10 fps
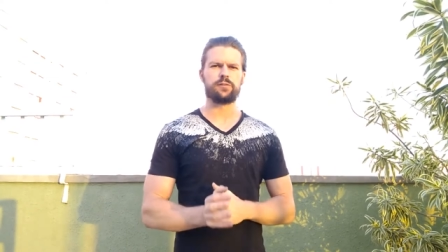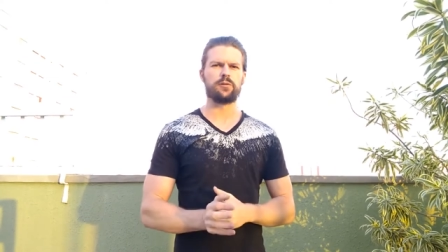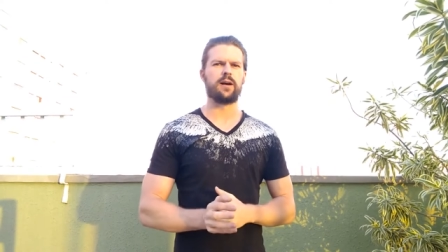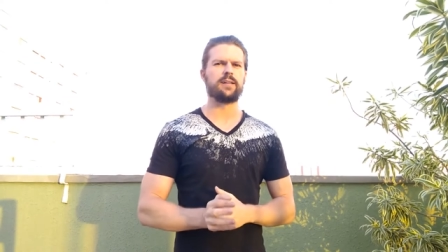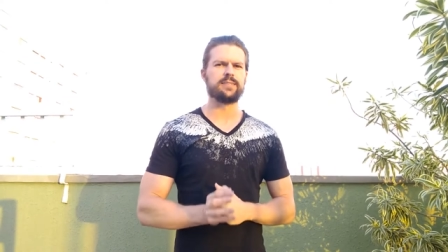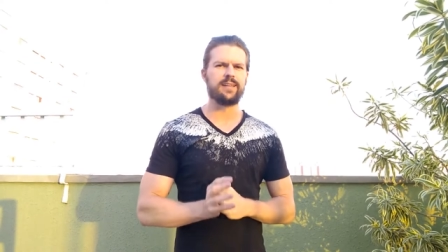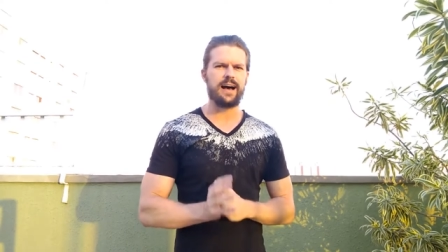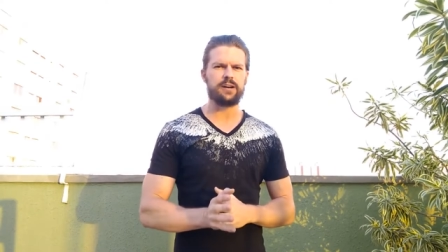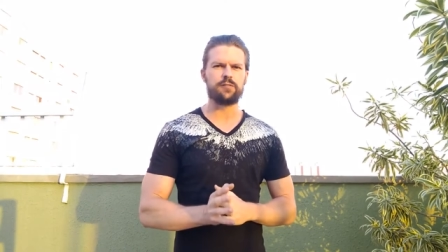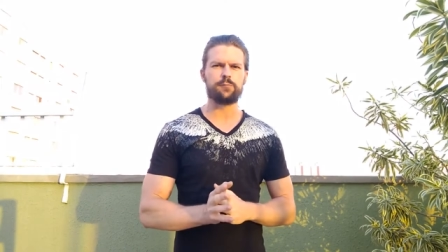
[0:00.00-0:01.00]
There are a
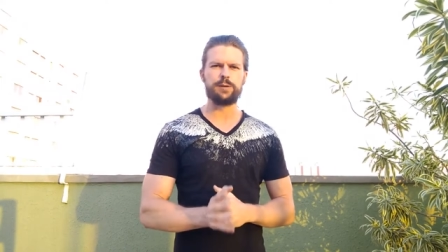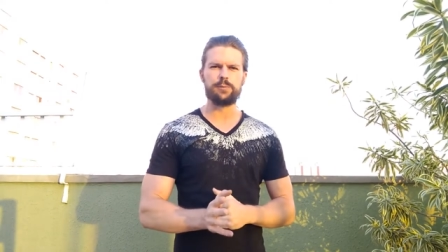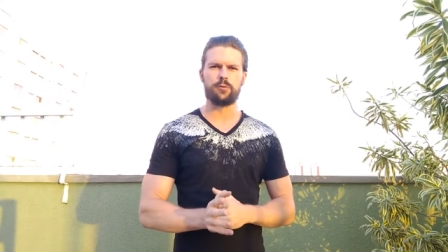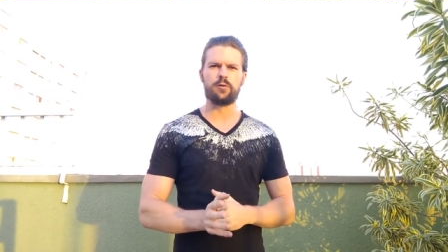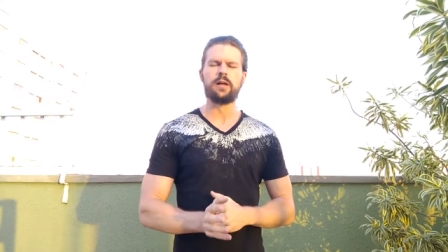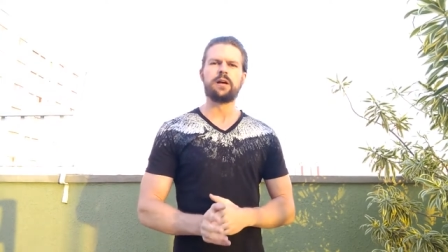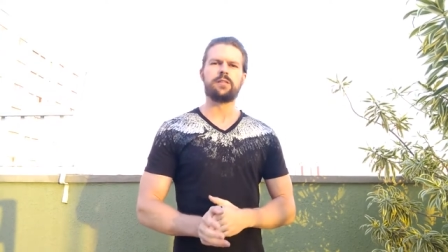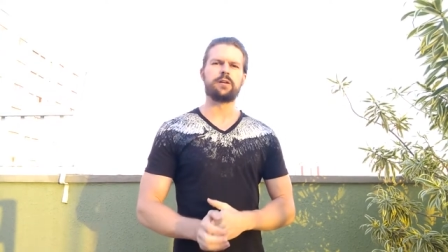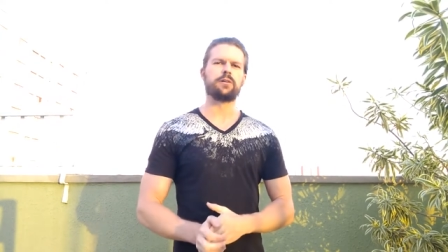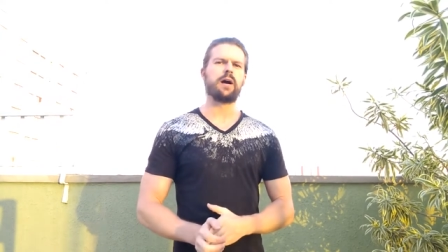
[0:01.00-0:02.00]
lot of people
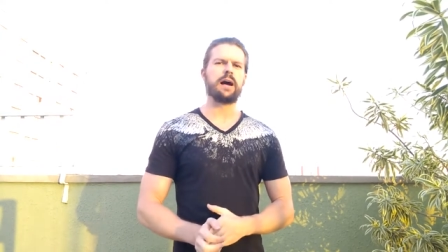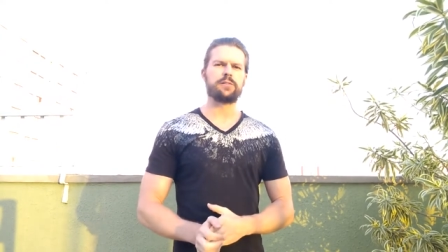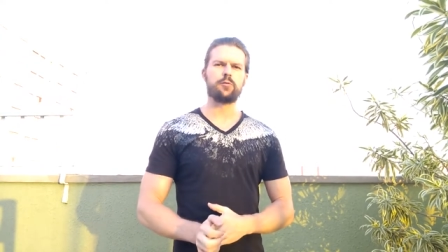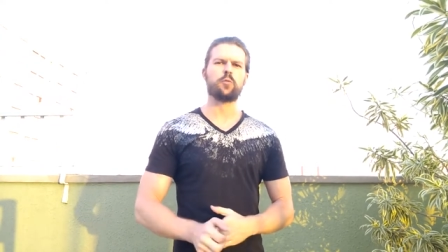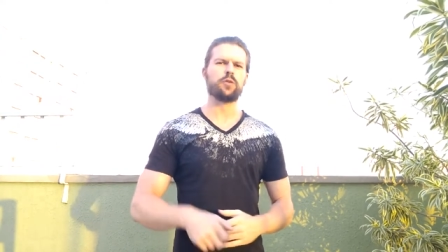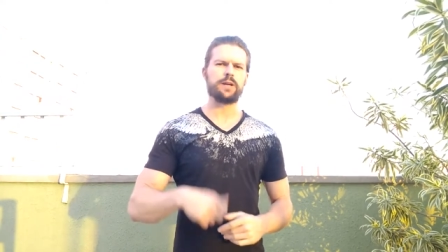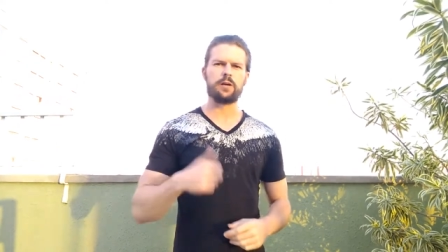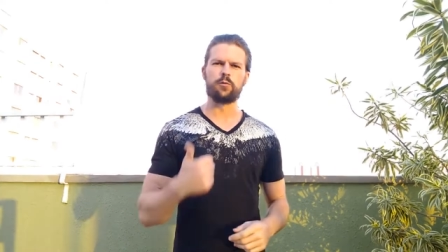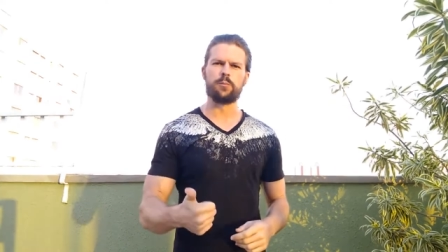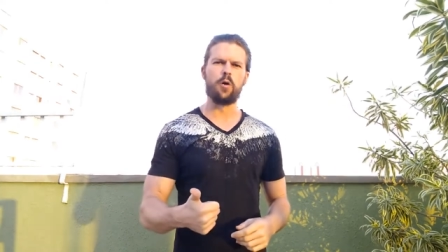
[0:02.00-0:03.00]
that are either
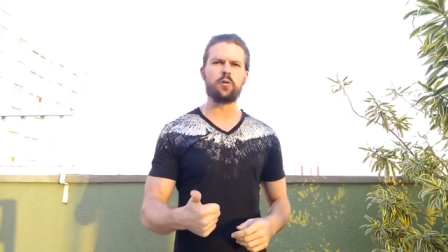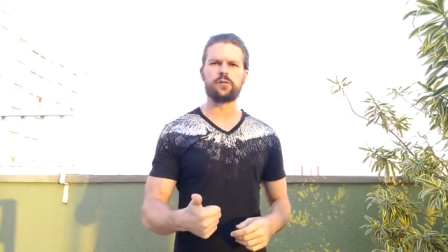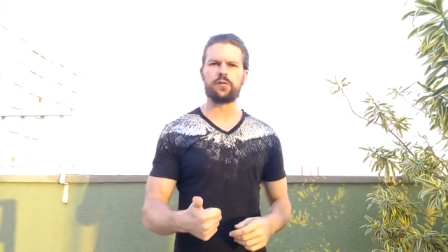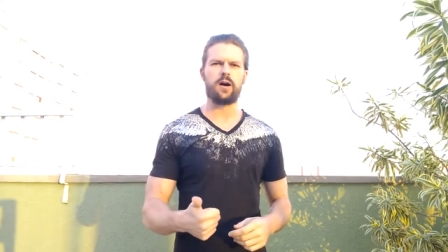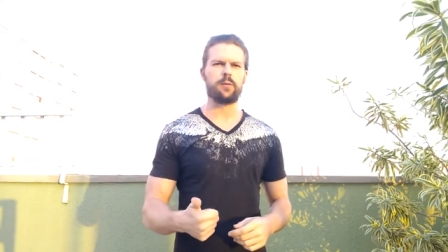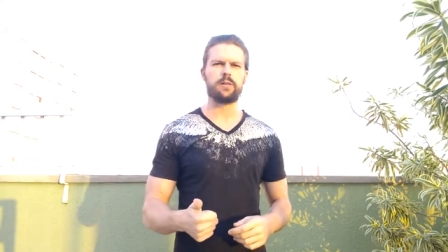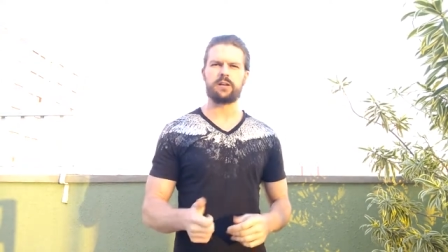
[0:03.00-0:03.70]
working a remote job,